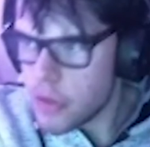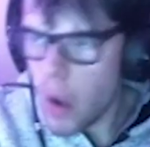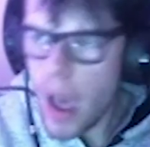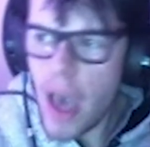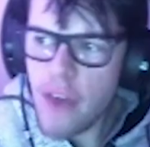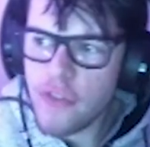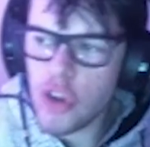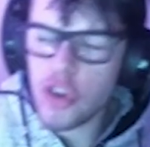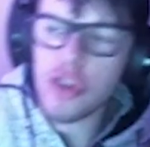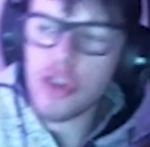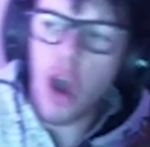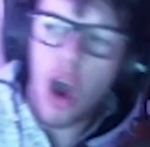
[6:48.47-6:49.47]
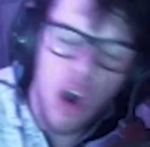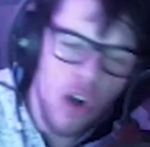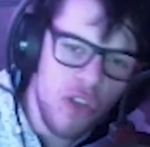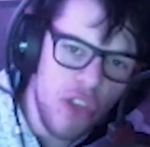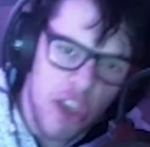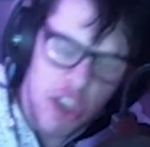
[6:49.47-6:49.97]
So after just
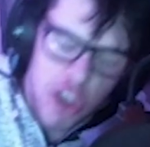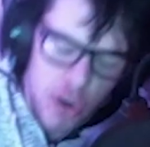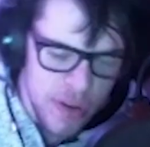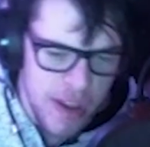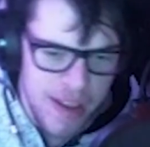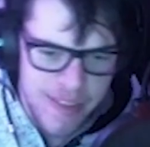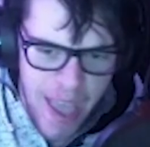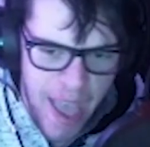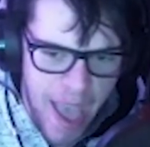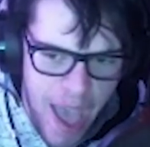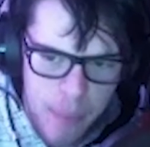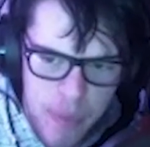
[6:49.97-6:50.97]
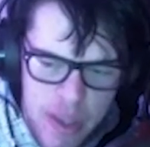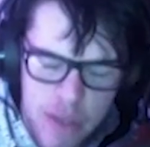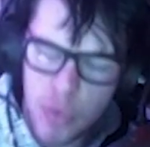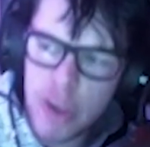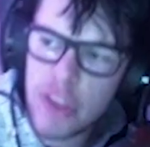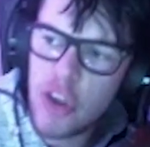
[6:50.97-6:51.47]
all the cuteness that
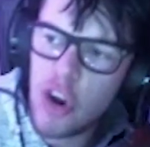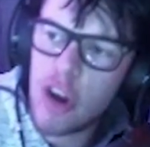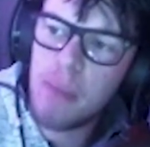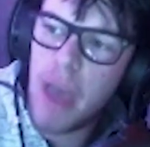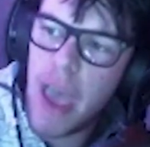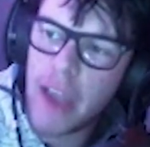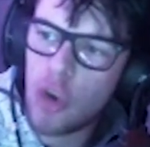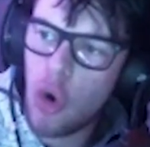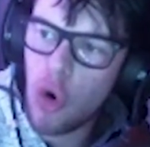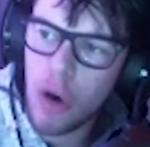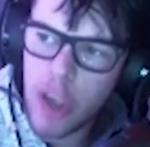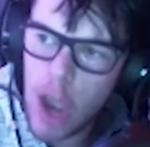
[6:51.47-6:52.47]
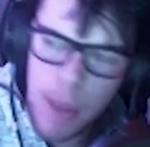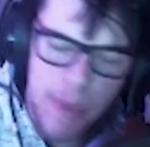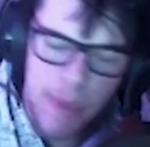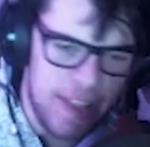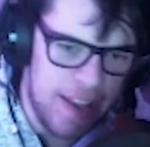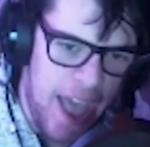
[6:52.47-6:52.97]
happened, we turn back to Origami and